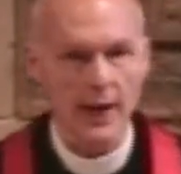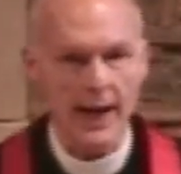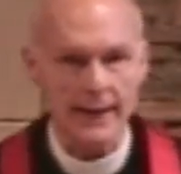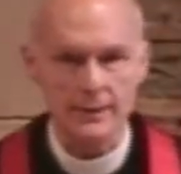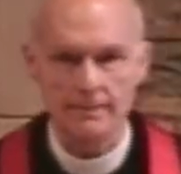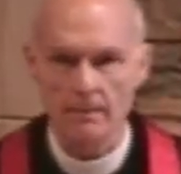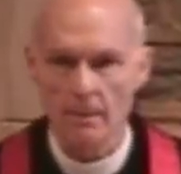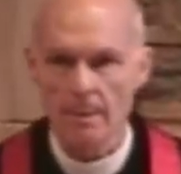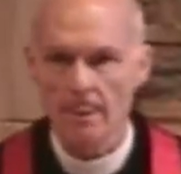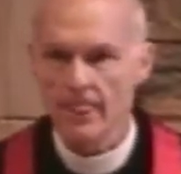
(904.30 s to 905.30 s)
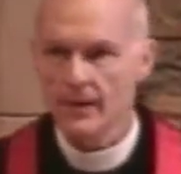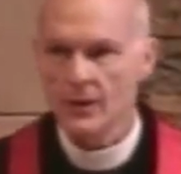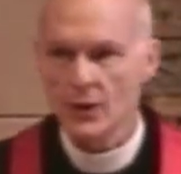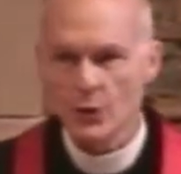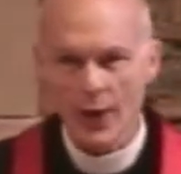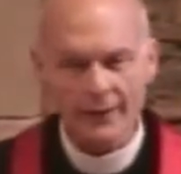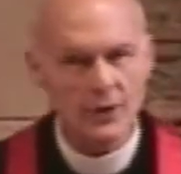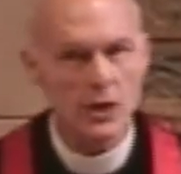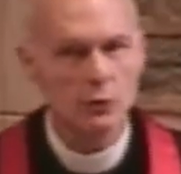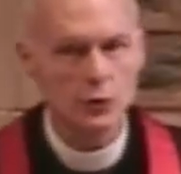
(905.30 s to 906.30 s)
night, you have
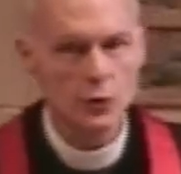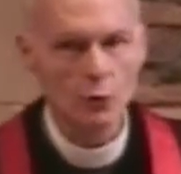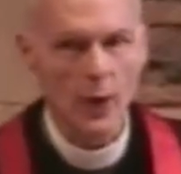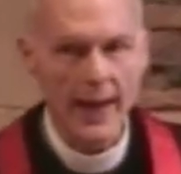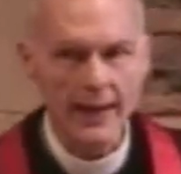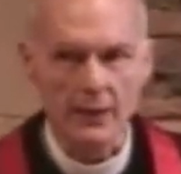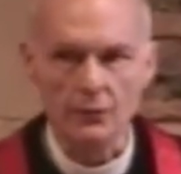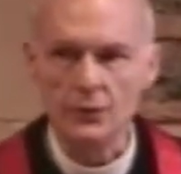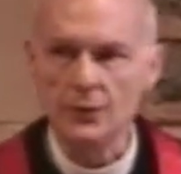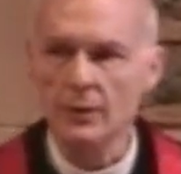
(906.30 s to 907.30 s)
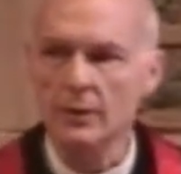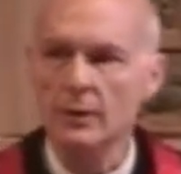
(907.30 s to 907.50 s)
to use two hands.